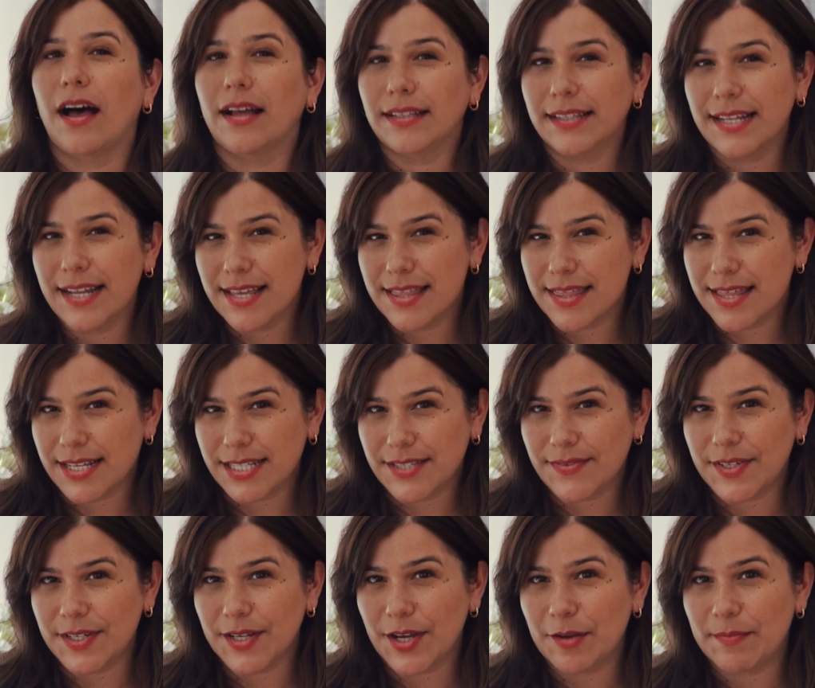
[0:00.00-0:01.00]
I'll link this
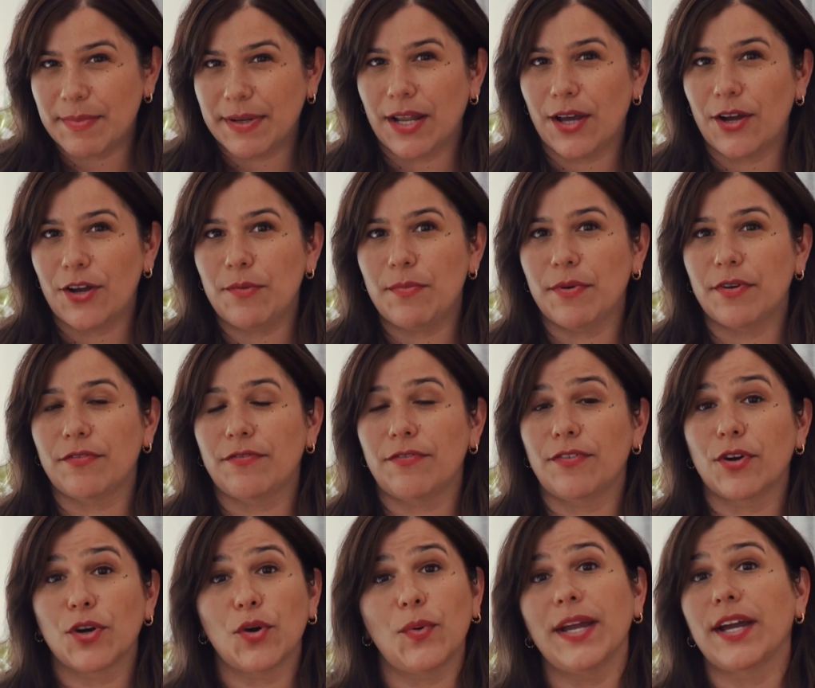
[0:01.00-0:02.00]
video below, but
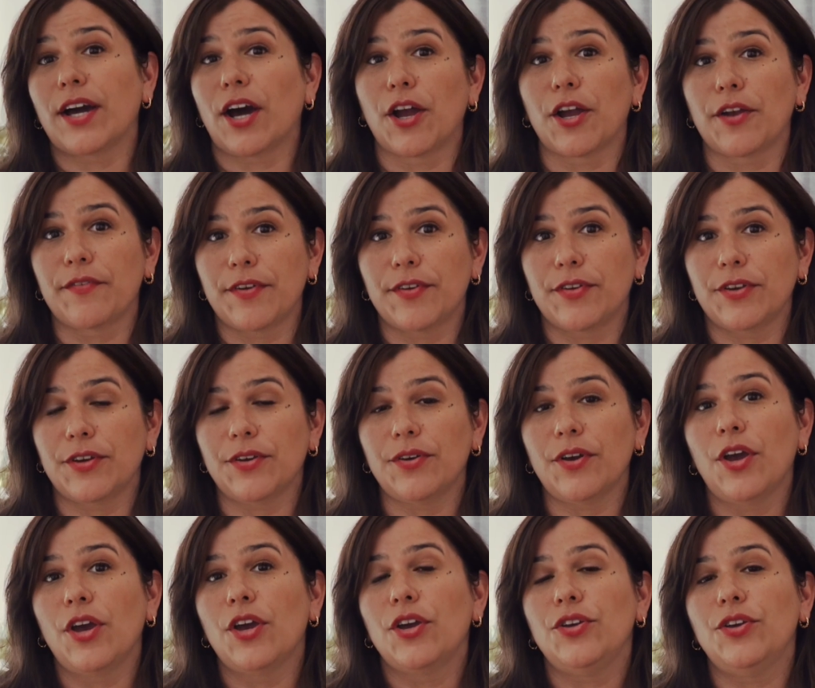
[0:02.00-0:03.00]
for a quick
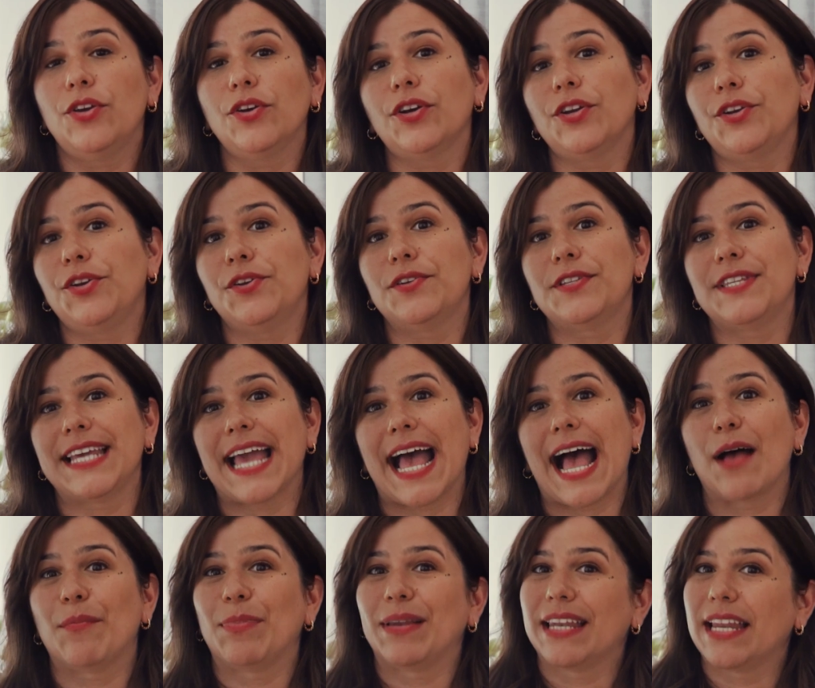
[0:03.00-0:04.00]
overview, you can use the
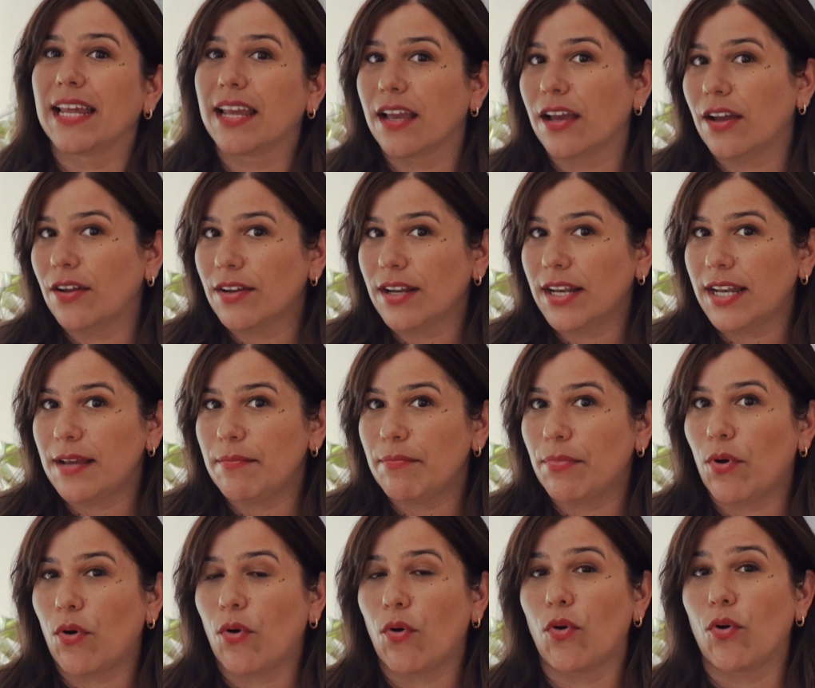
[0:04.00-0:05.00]
app Lingo
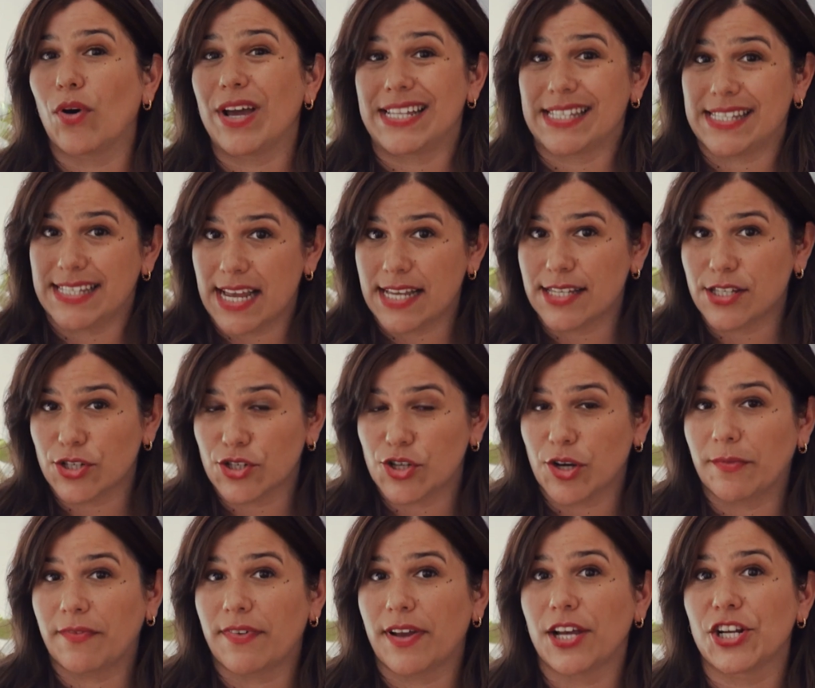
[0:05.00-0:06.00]
Clip or its
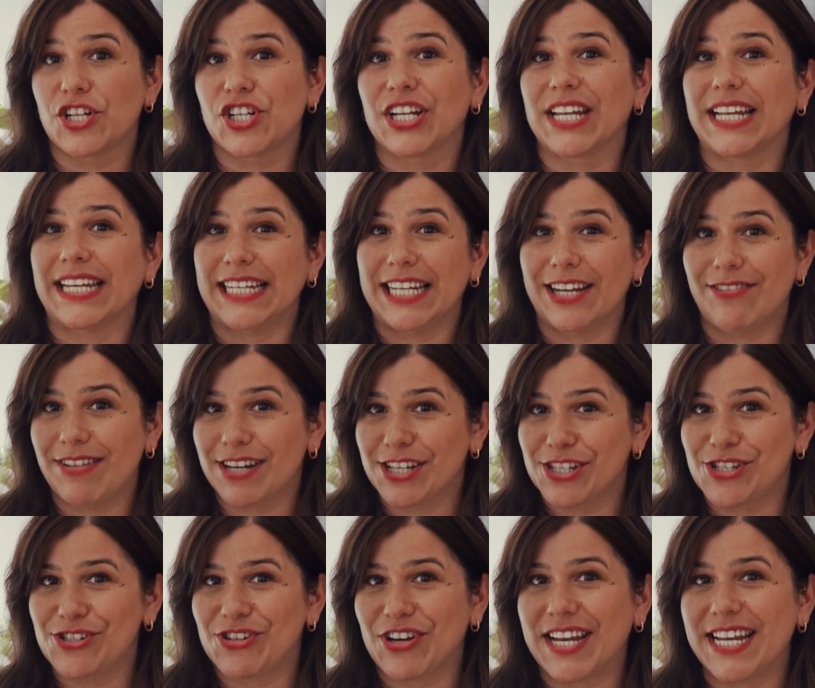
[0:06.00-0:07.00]
desktop version
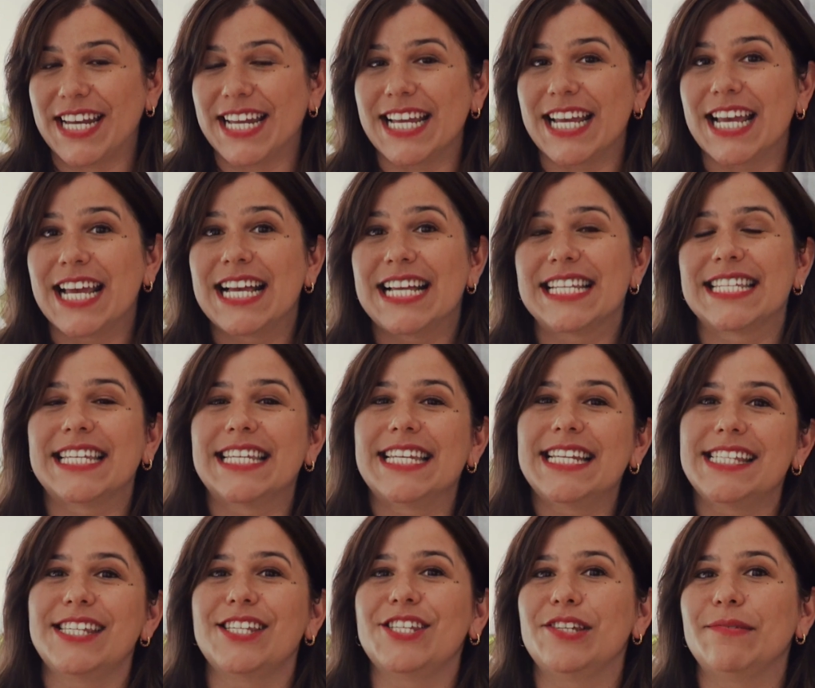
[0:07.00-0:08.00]
Lyrics Training to
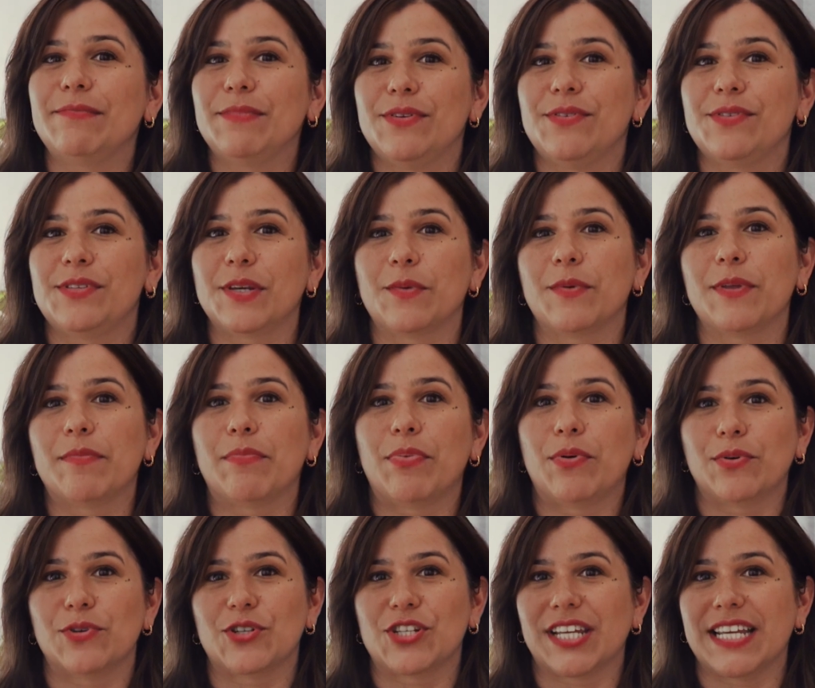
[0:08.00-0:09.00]
listen to music with
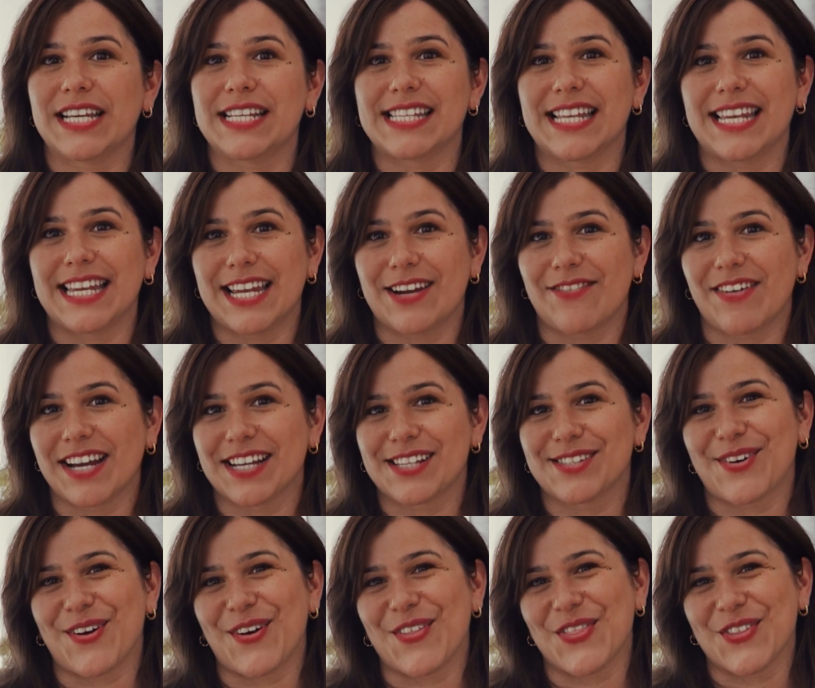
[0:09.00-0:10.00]
Portuguese
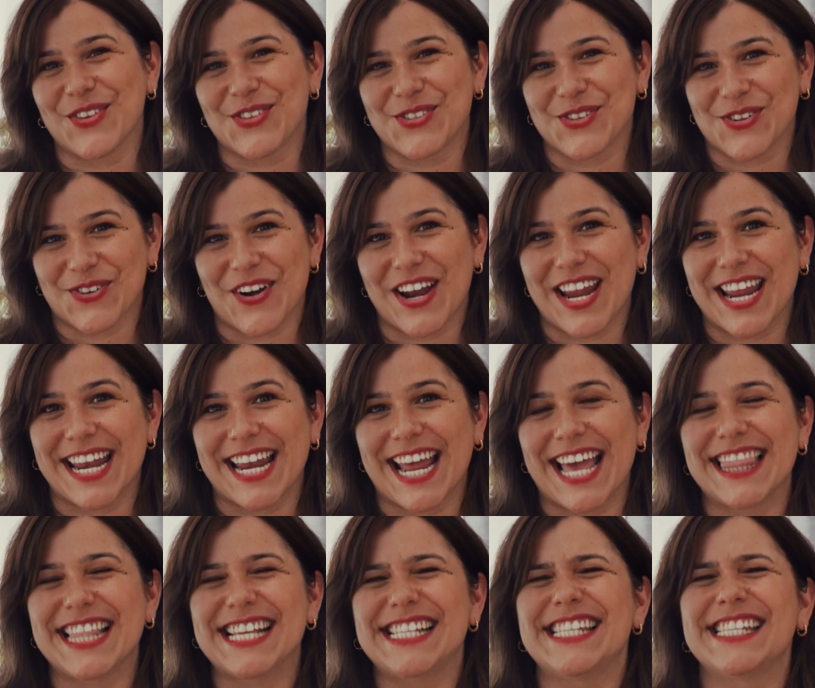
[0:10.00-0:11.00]
lyrics on the screen.
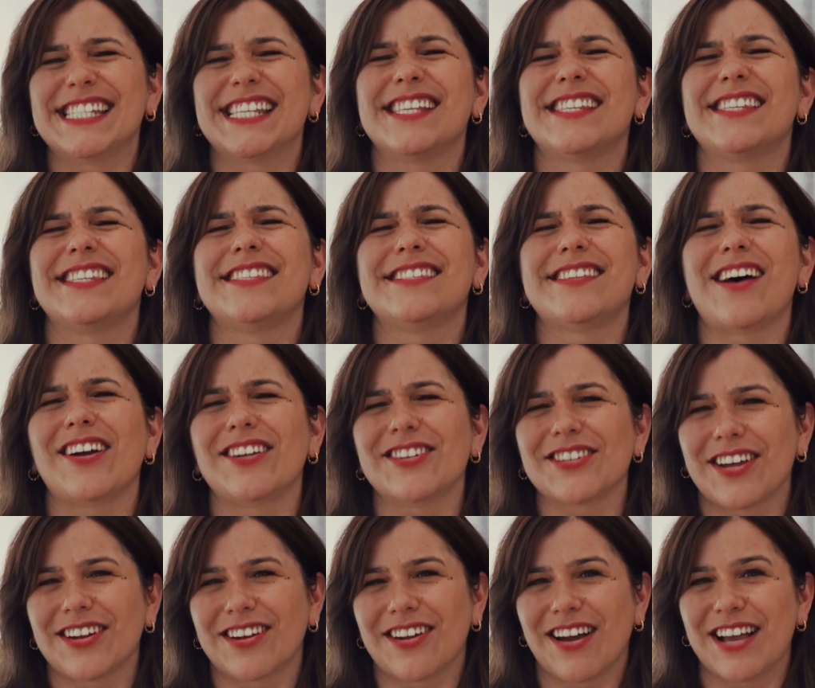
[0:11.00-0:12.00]
And this is such
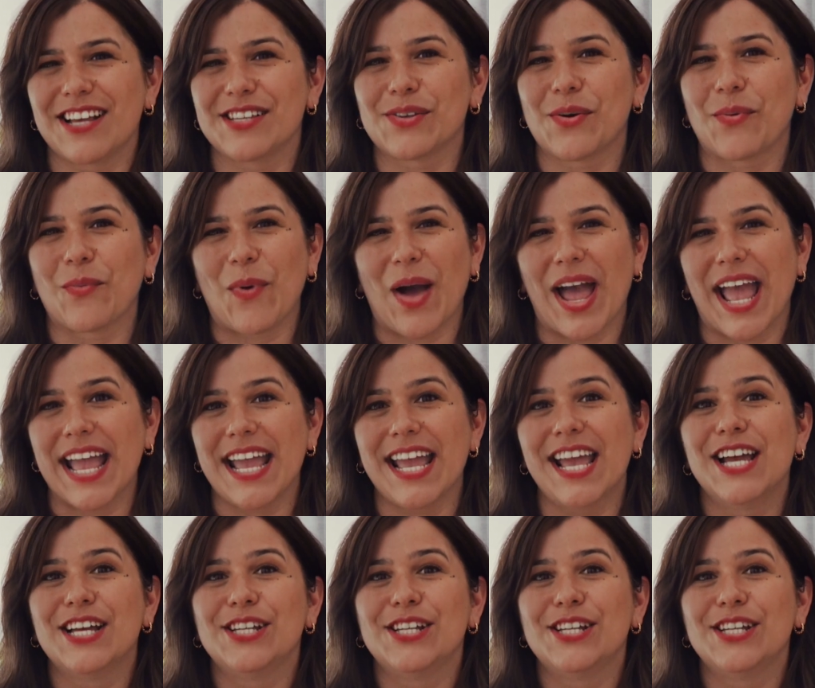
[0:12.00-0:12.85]
a nice way